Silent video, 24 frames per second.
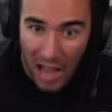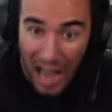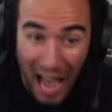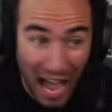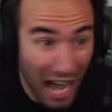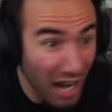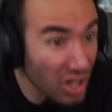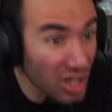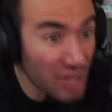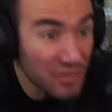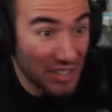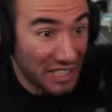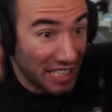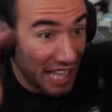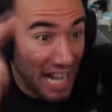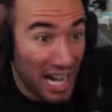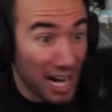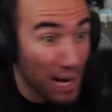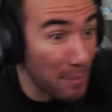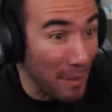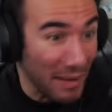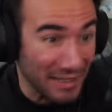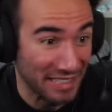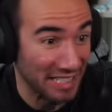I don't even
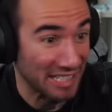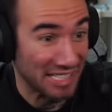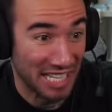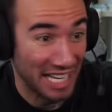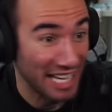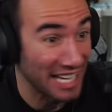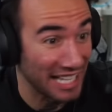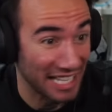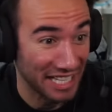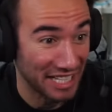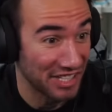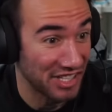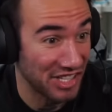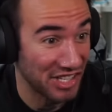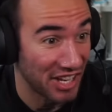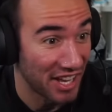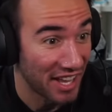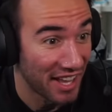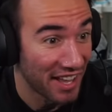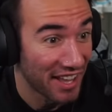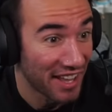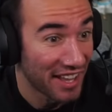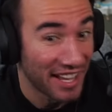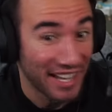care about the titties.
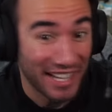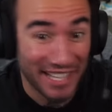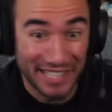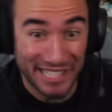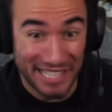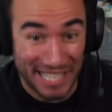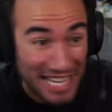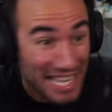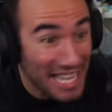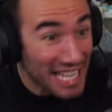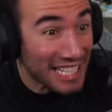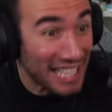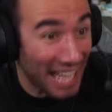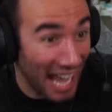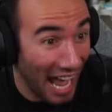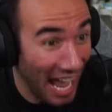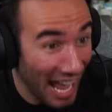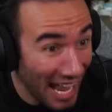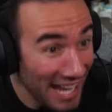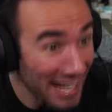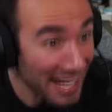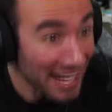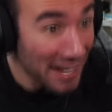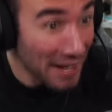
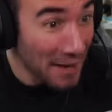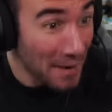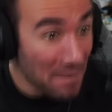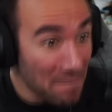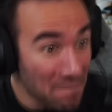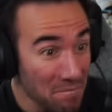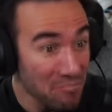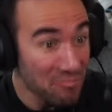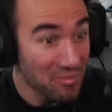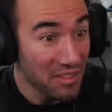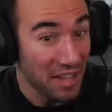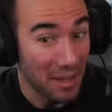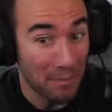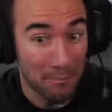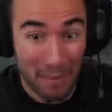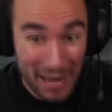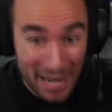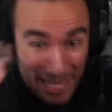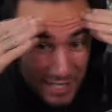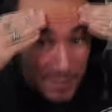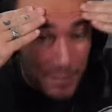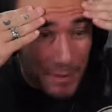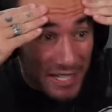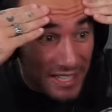TK
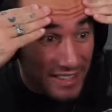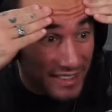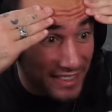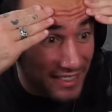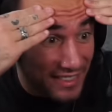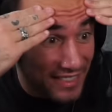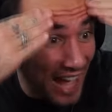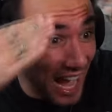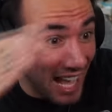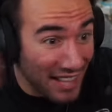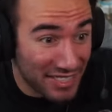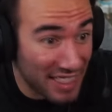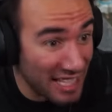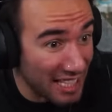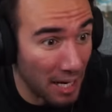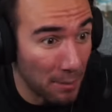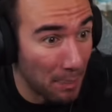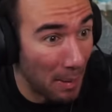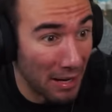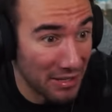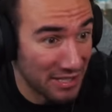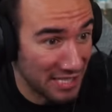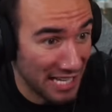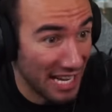makes me not think
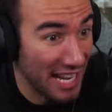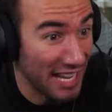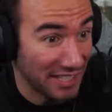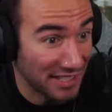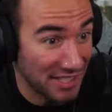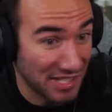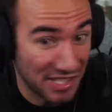about tits.